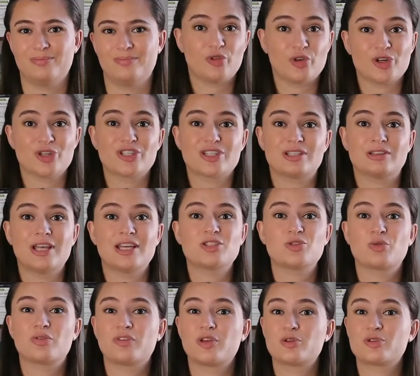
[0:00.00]
First, let's
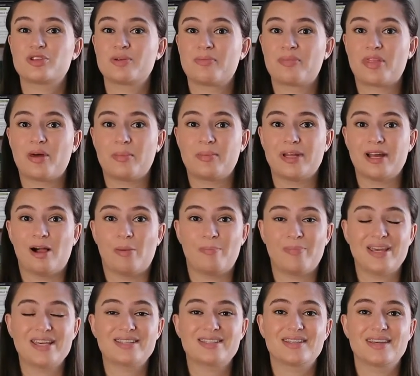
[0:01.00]
review some thumbnail
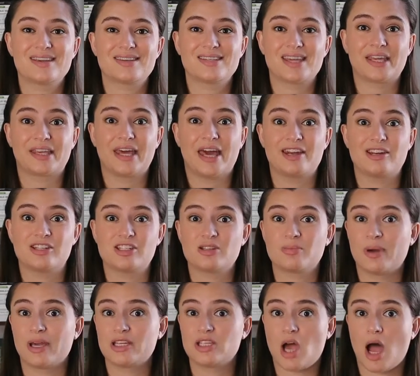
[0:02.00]
basics and get into
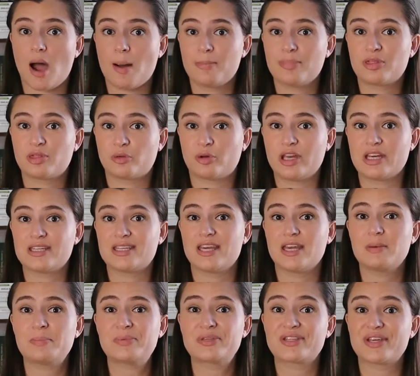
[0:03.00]
my top 3
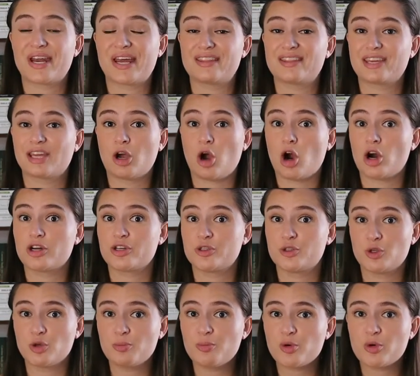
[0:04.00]
tips that I think are
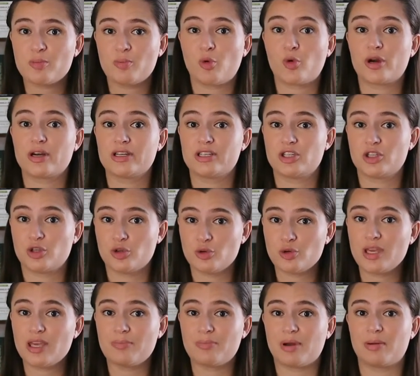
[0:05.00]
super important to
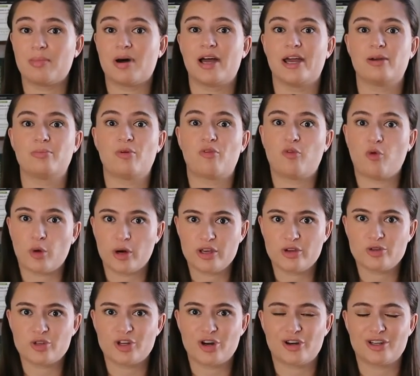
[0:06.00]
keep in mind before you
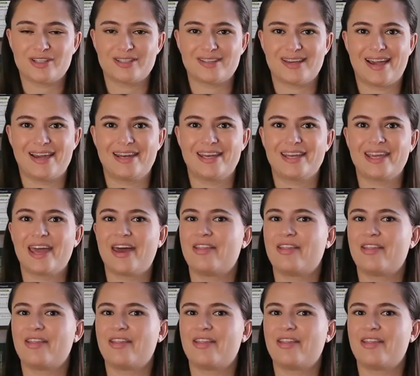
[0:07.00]
start designing,